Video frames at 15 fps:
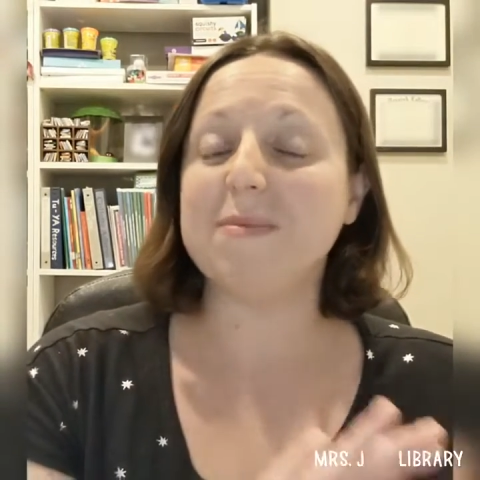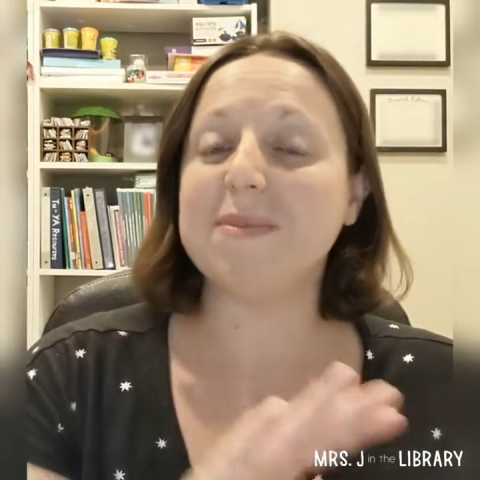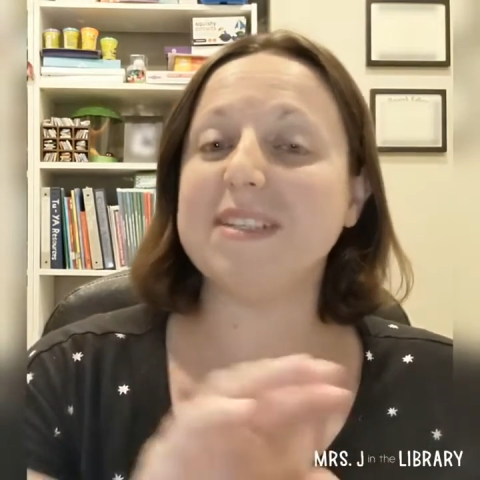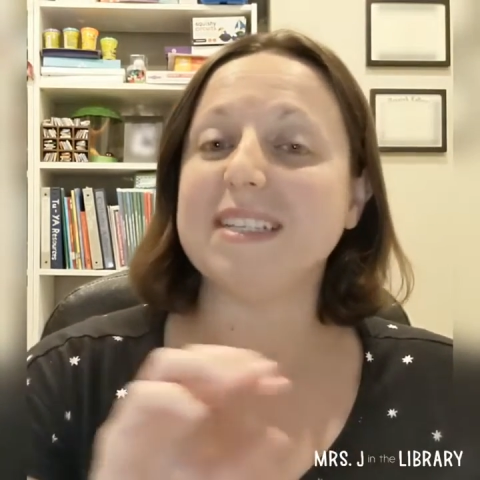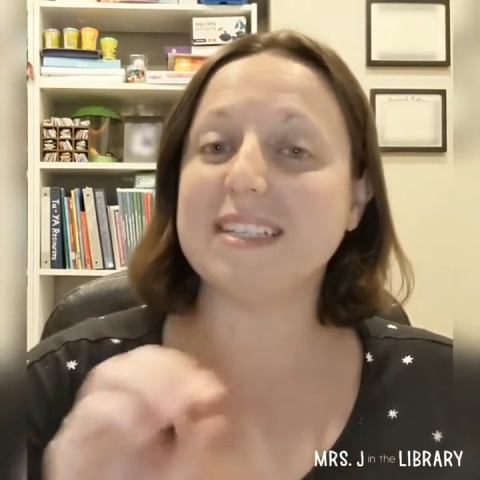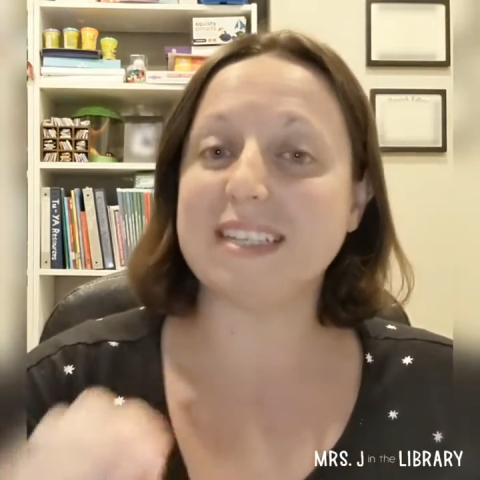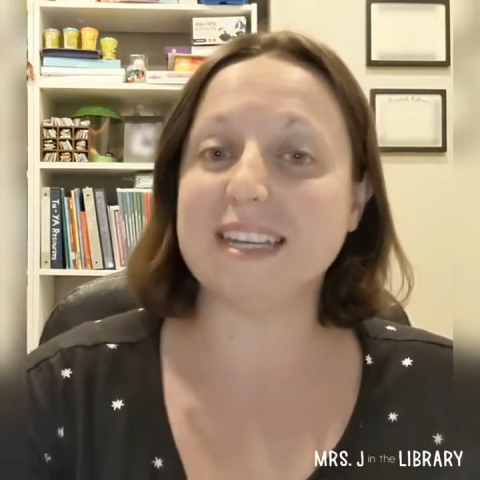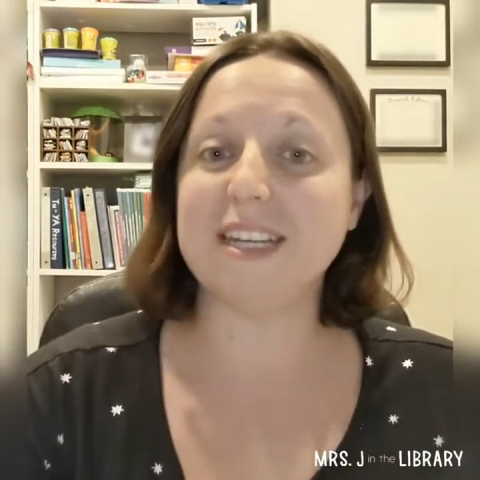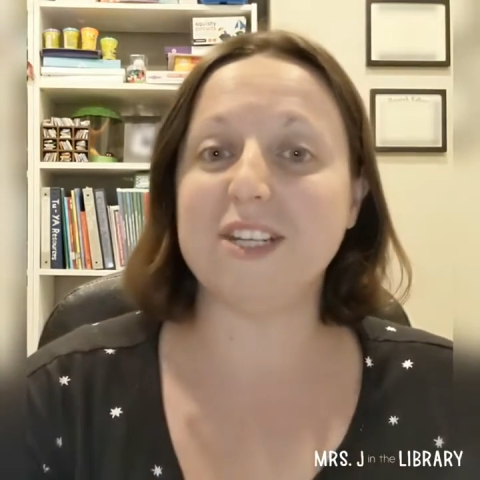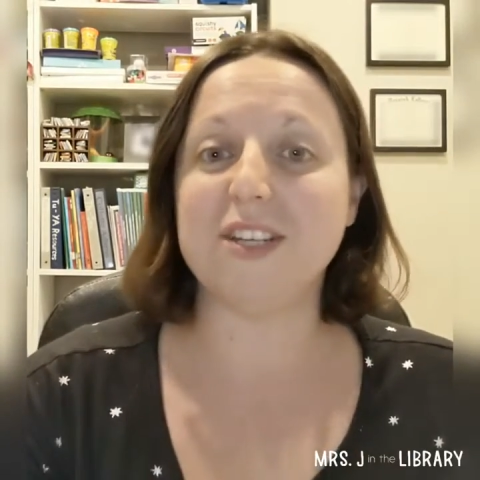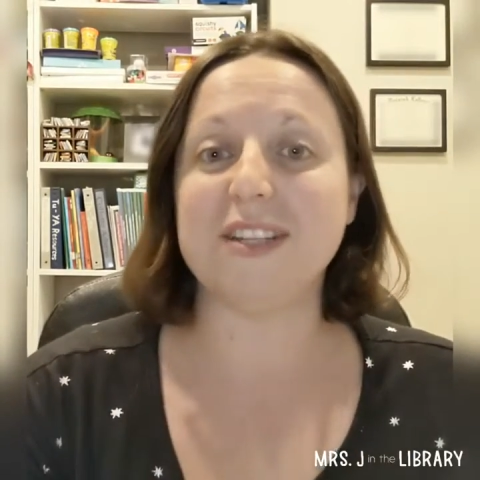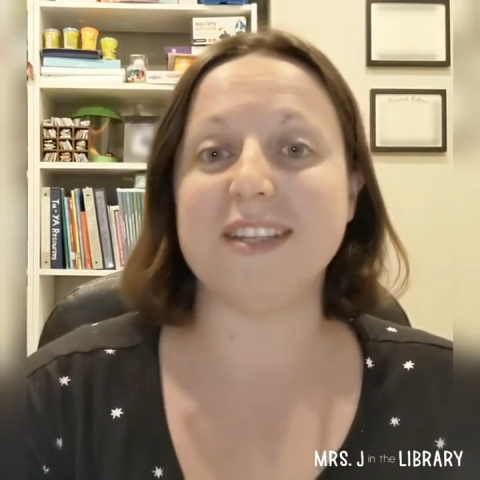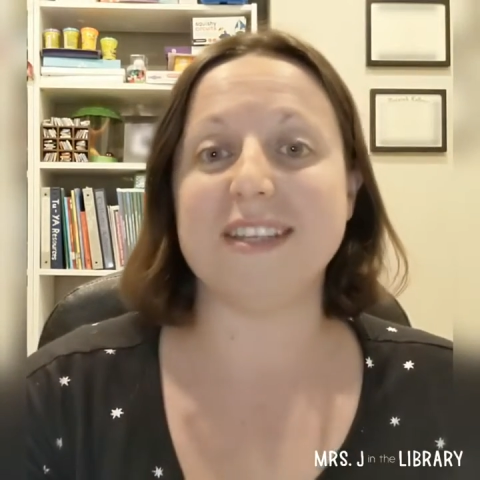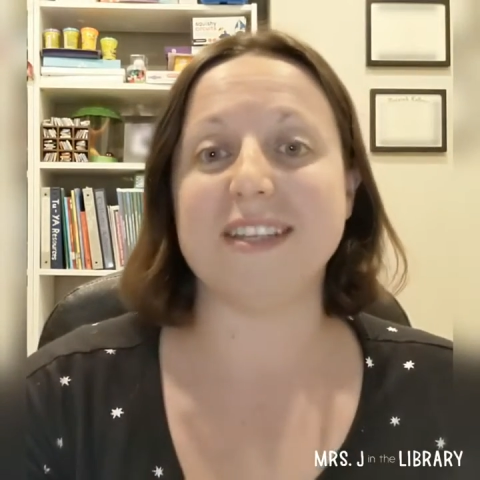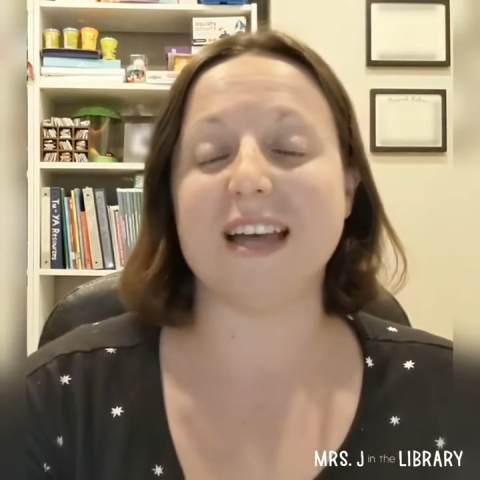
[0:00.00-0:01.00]
able to teach
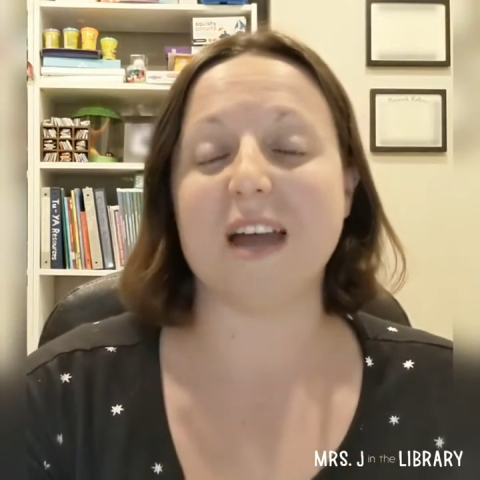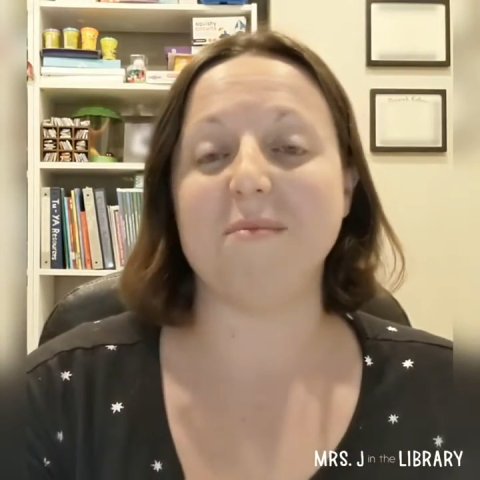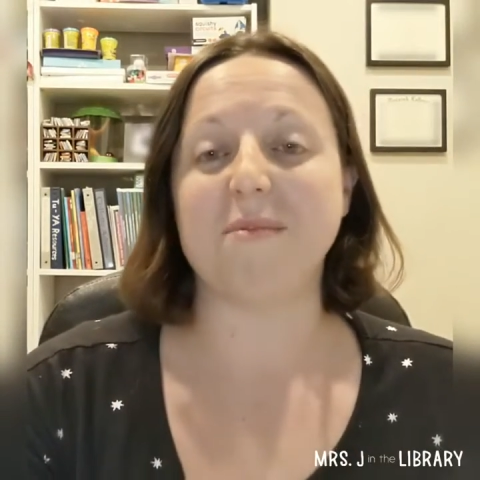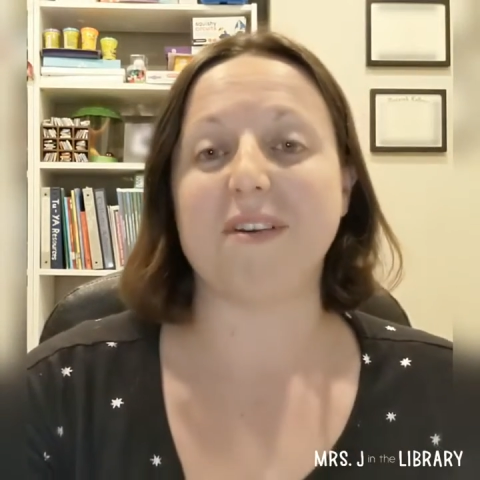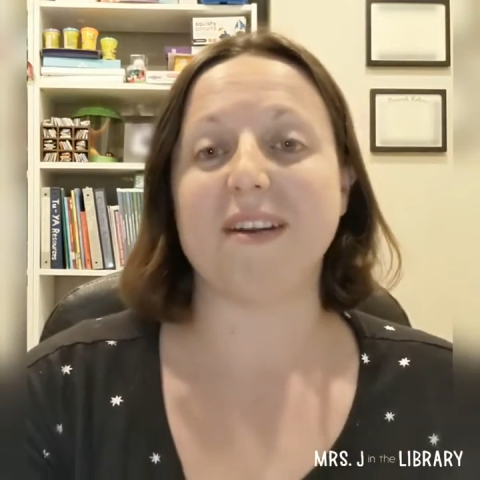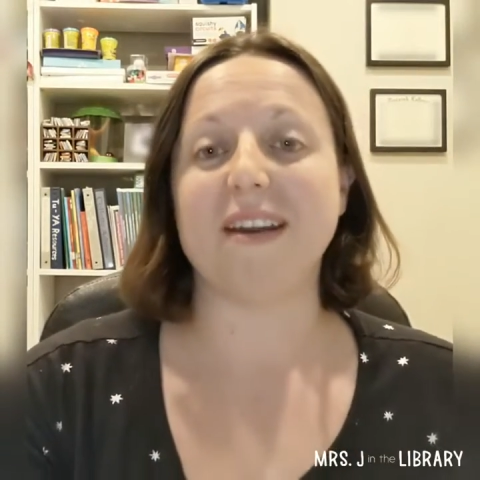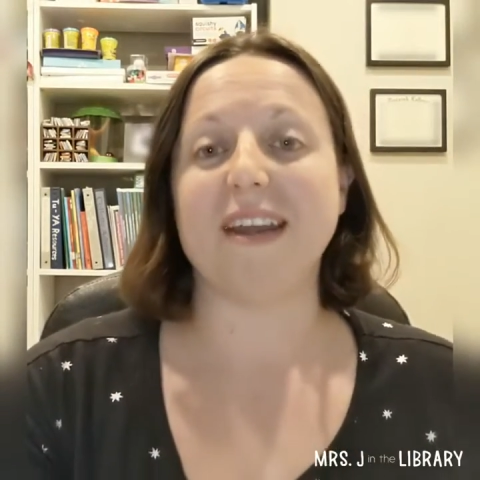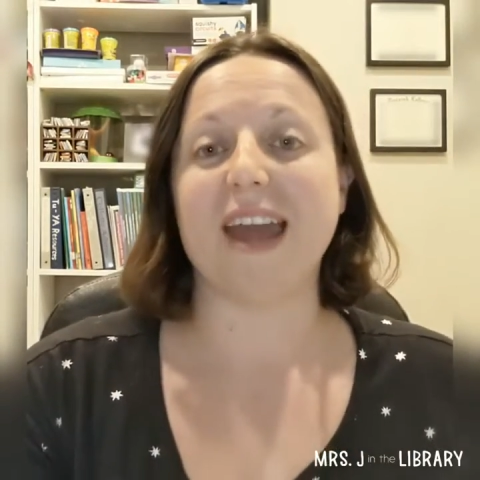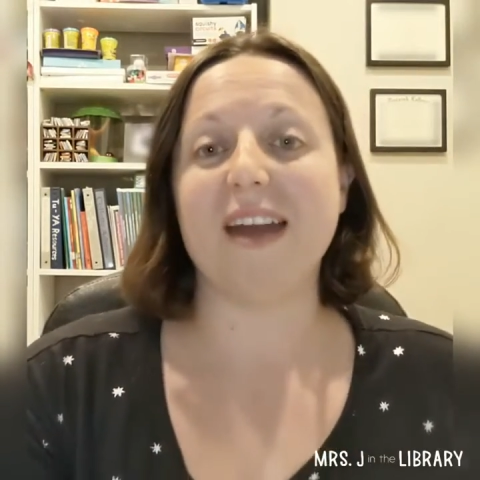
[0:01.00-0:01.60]
in this library.